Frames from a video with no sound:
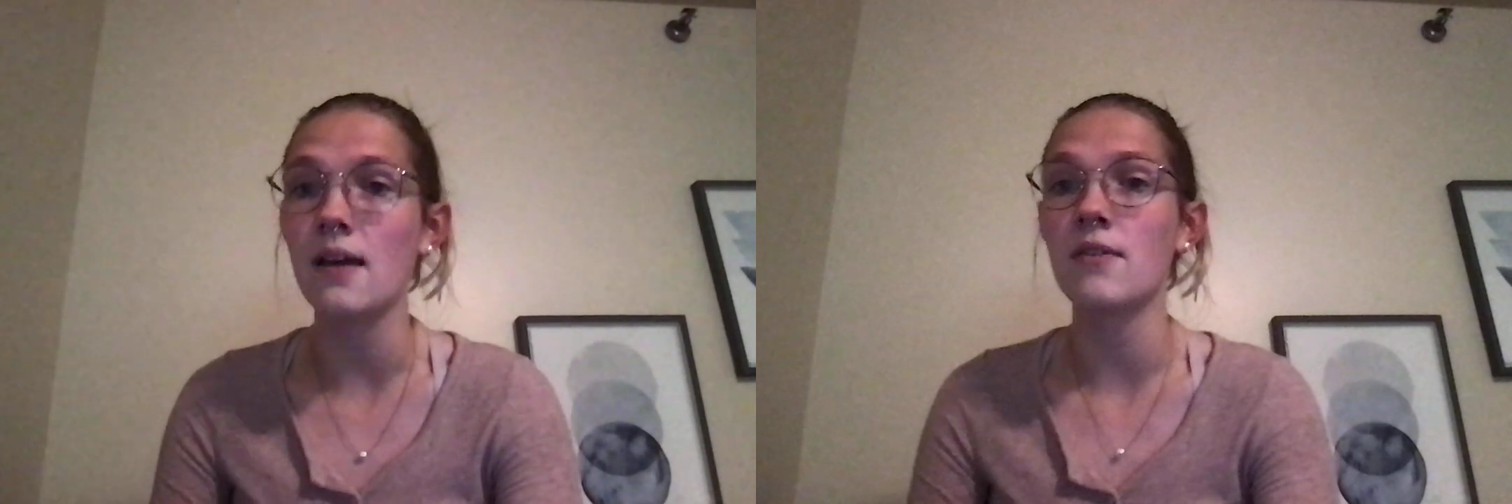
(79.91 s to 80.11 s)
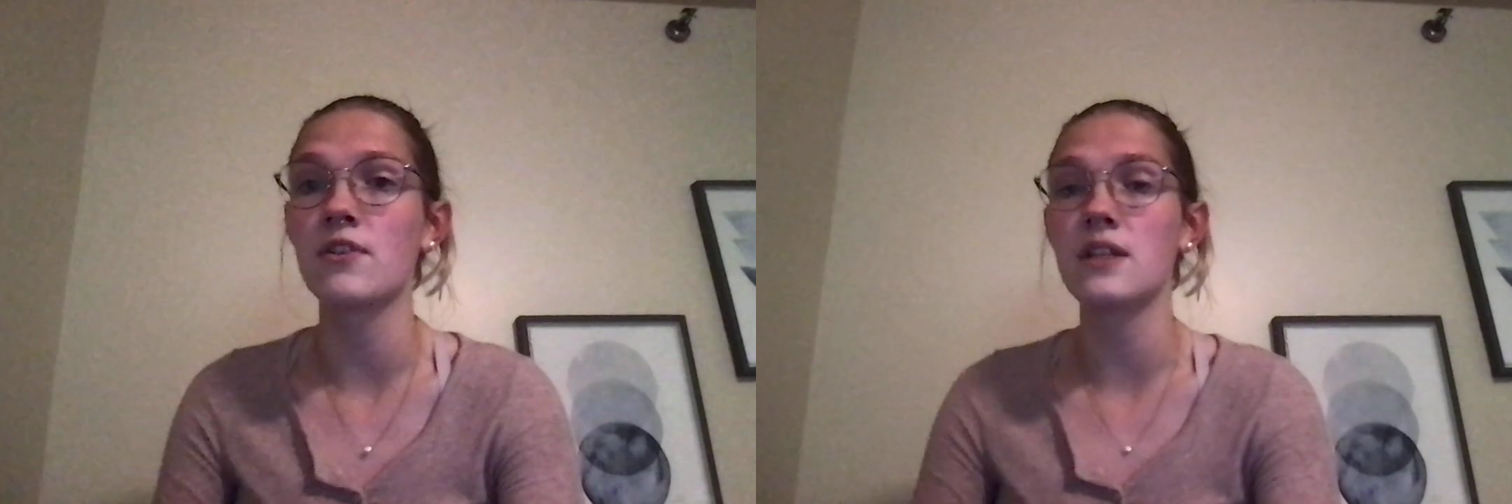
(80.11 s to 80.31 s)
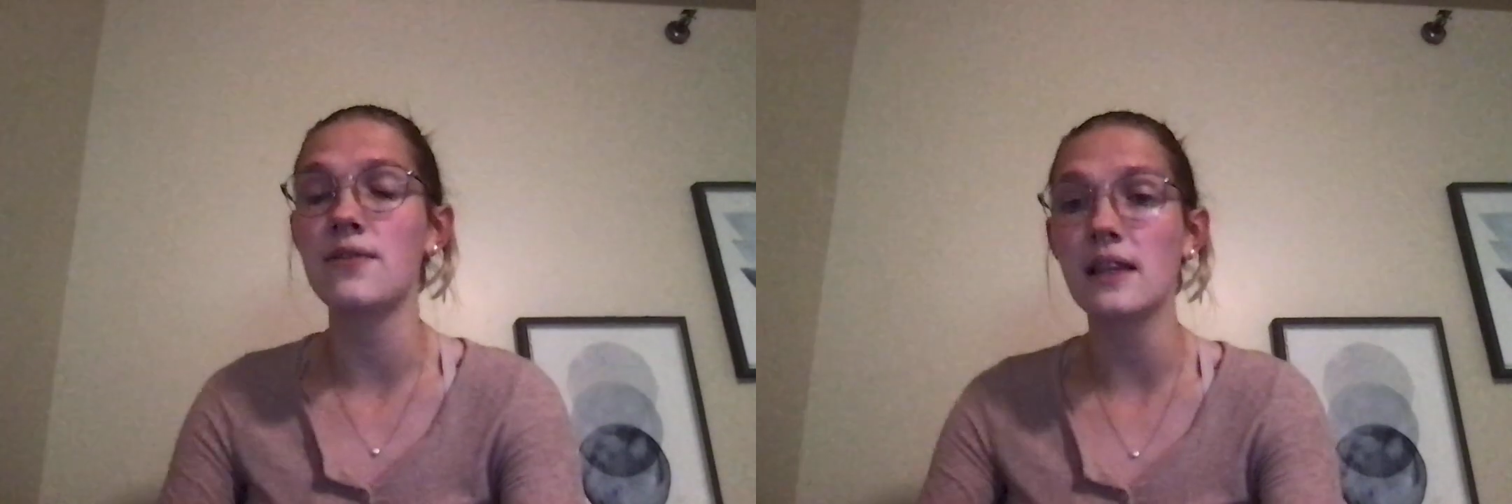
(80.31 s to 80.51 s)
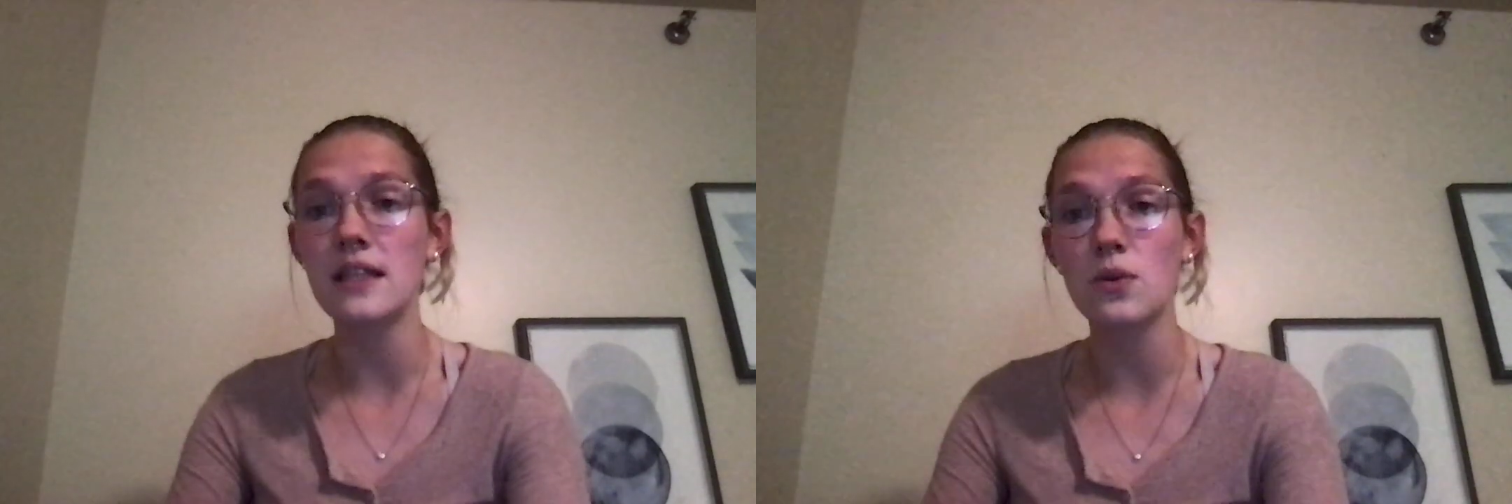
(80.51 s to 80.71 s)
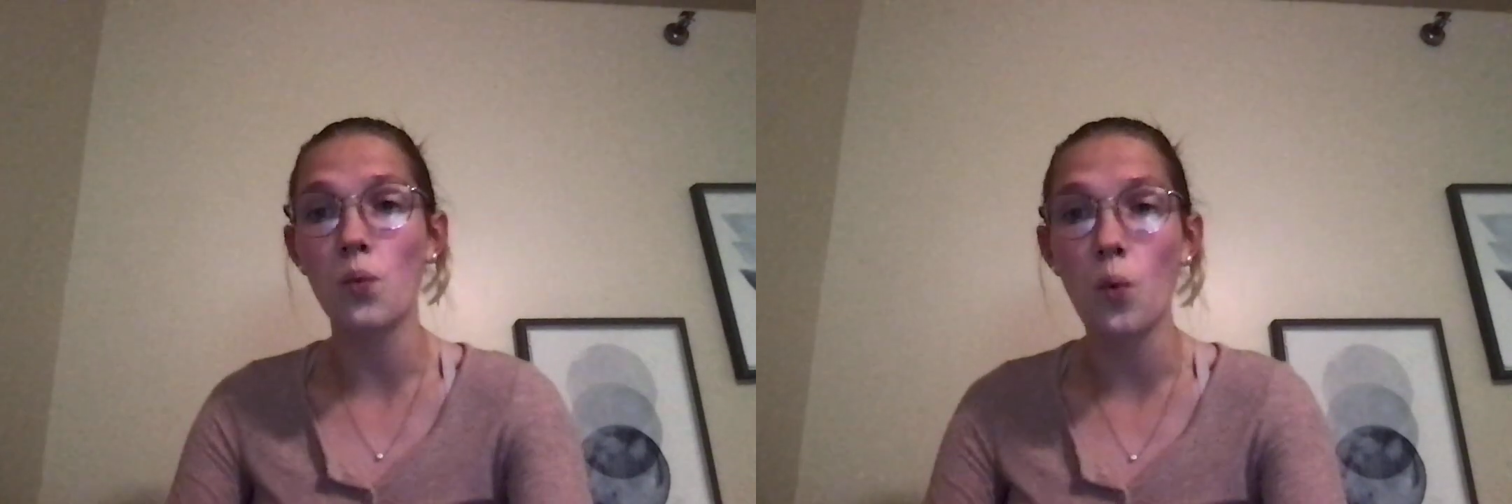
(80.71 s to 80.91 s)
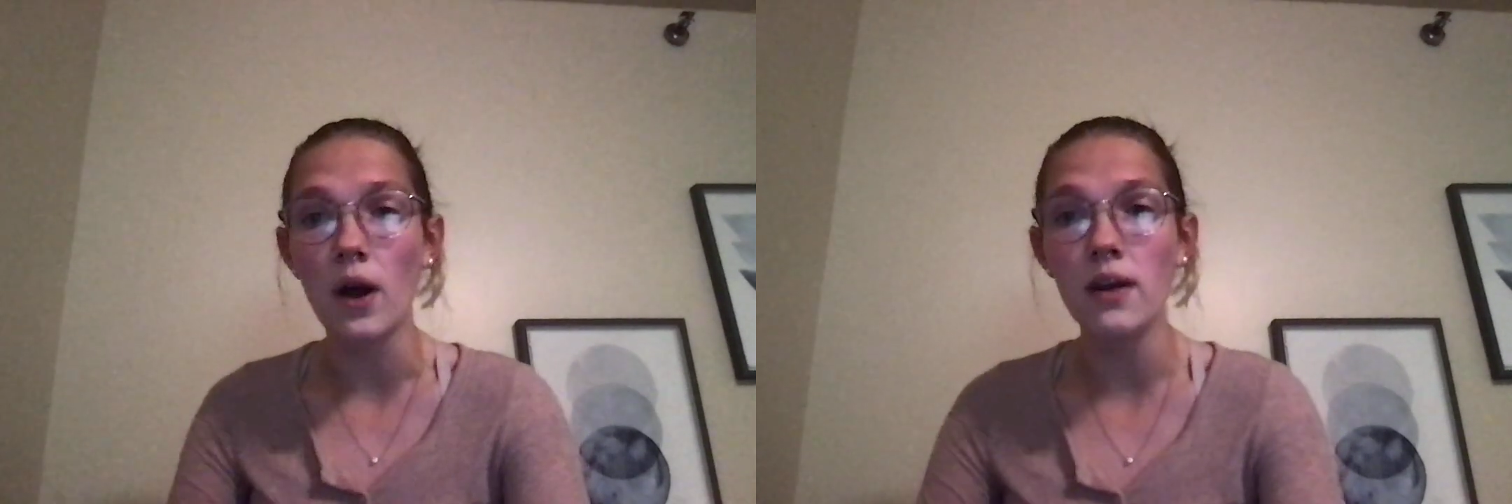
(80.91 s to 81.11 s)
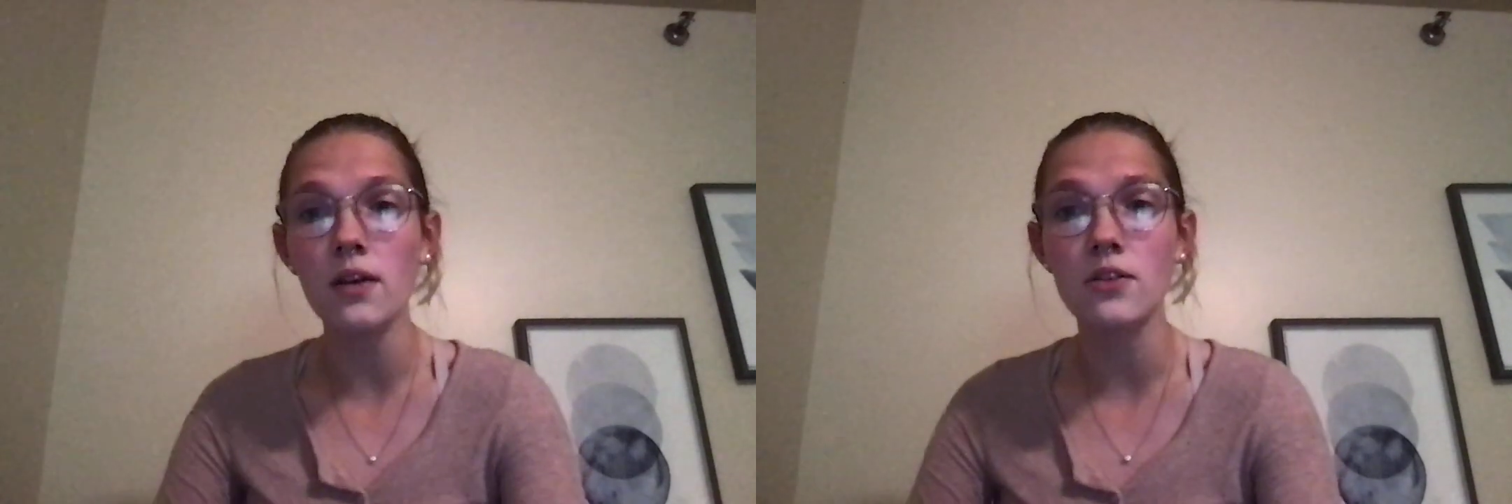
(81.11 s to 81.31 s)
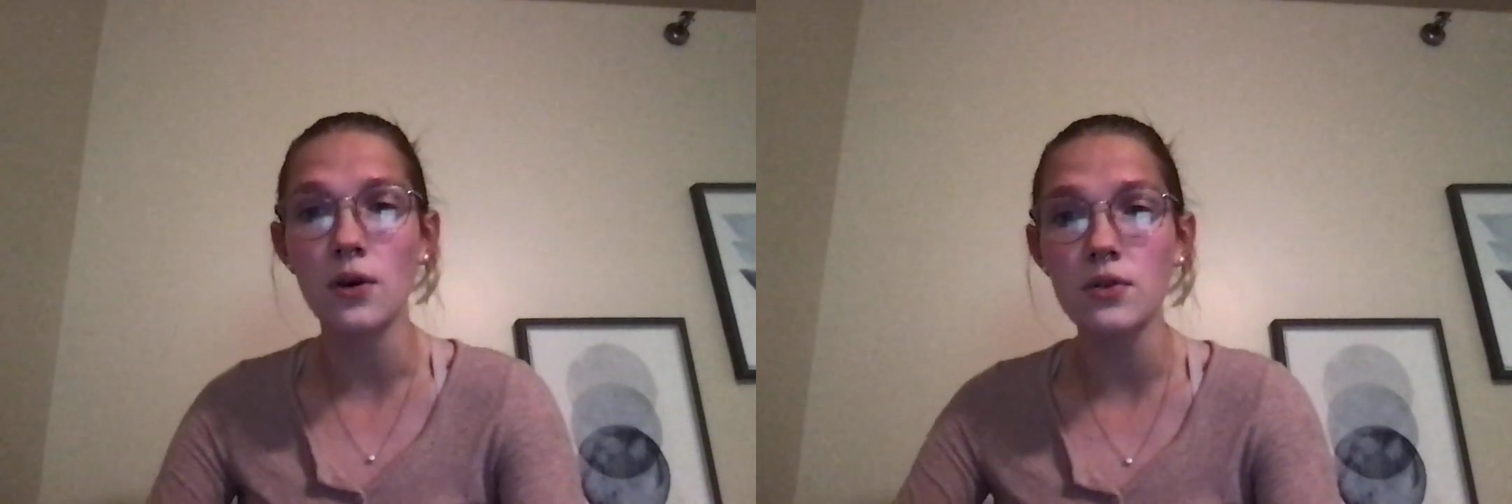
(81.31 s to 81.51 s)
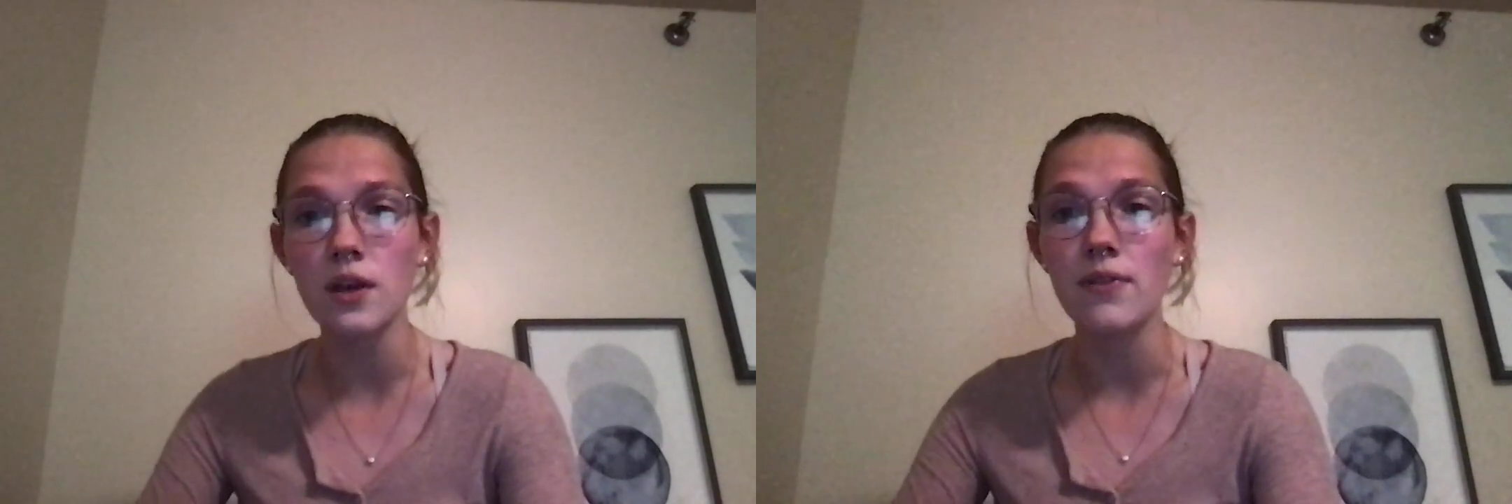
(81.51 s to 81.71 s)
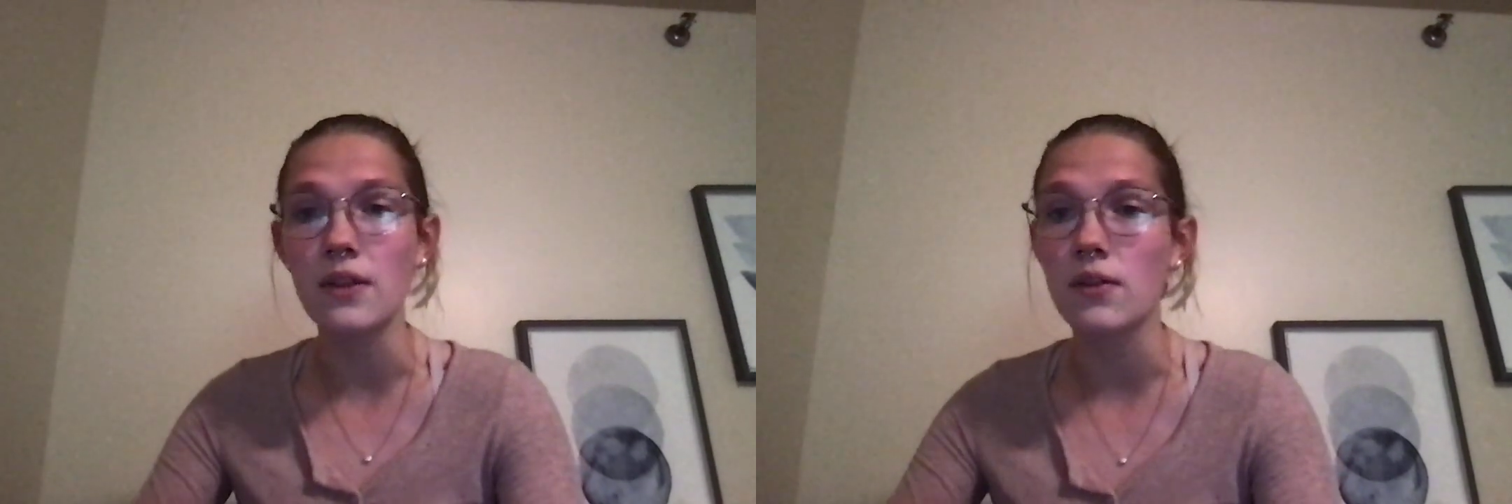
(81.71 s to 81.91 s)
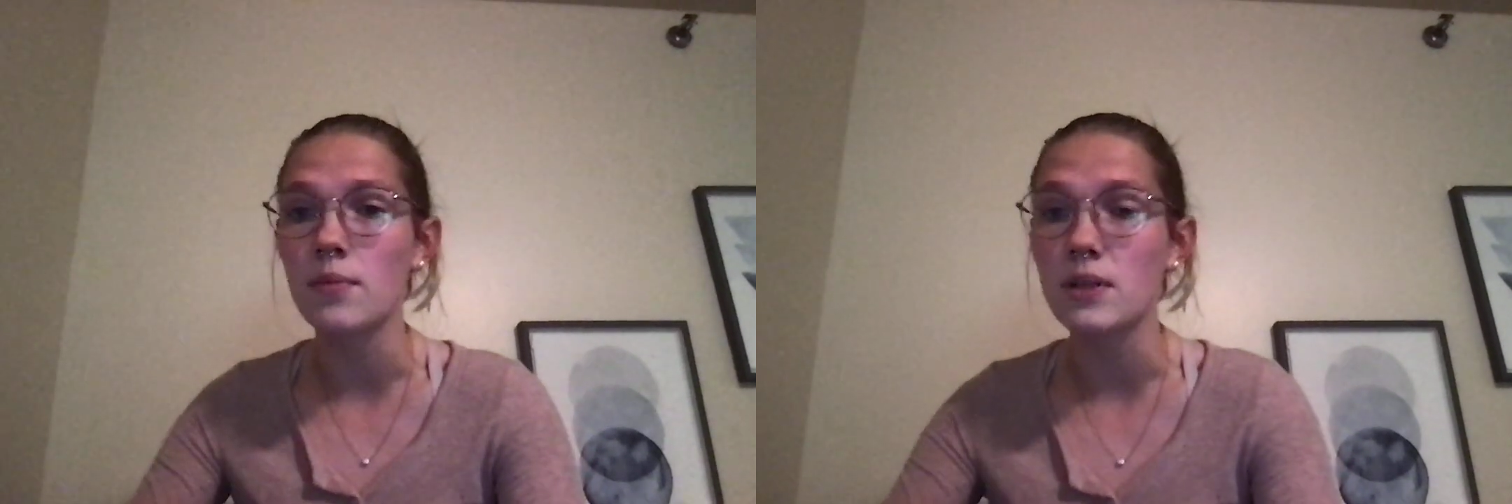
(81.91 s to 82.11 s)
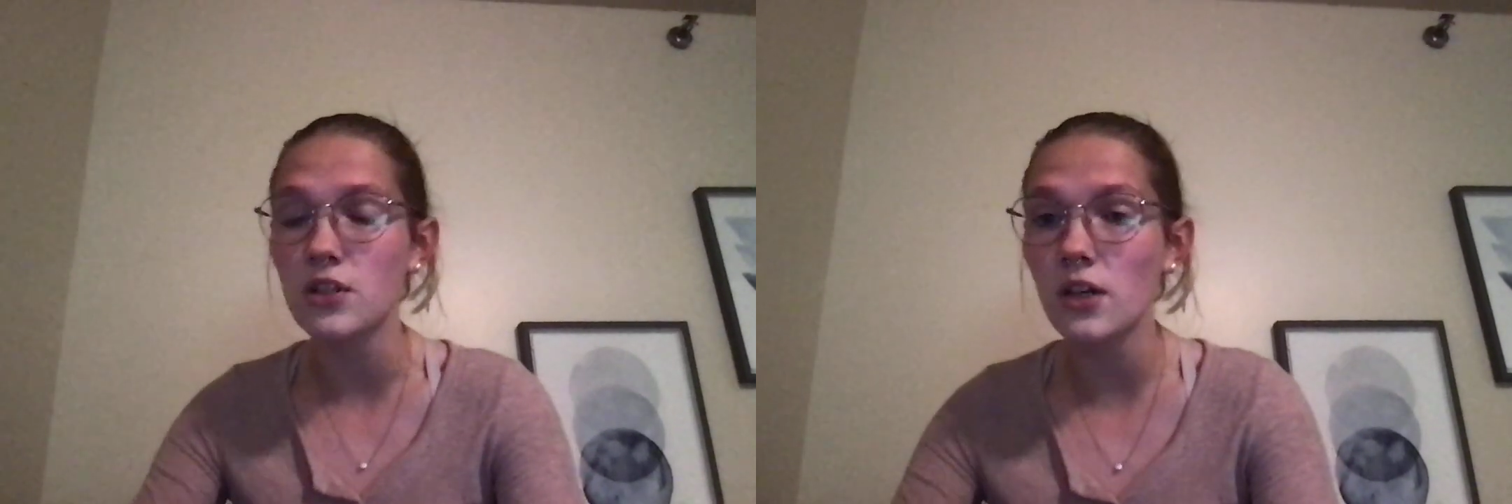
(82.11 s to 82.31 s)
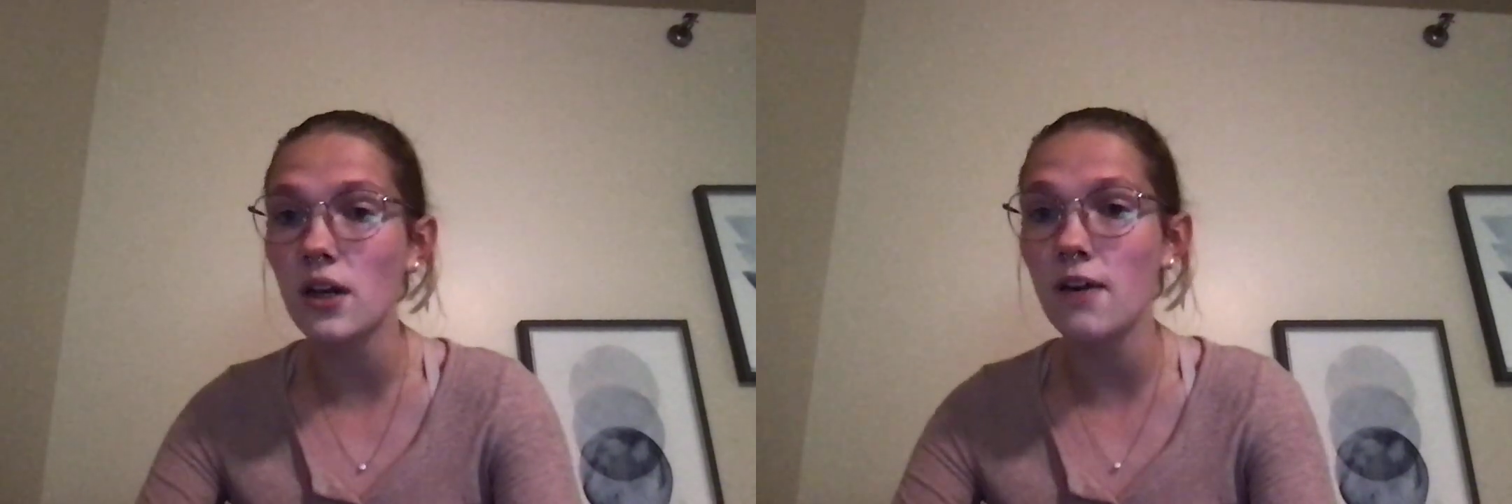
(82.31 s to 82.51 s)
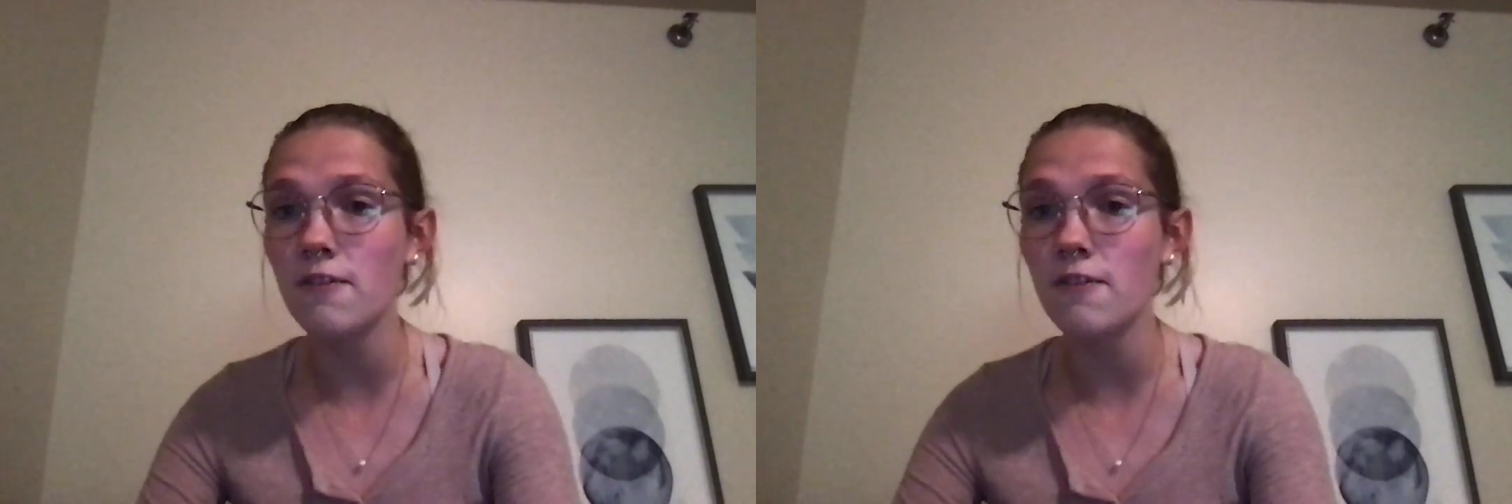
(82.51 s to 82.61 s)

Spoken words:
received at least one dose of either the Moderna,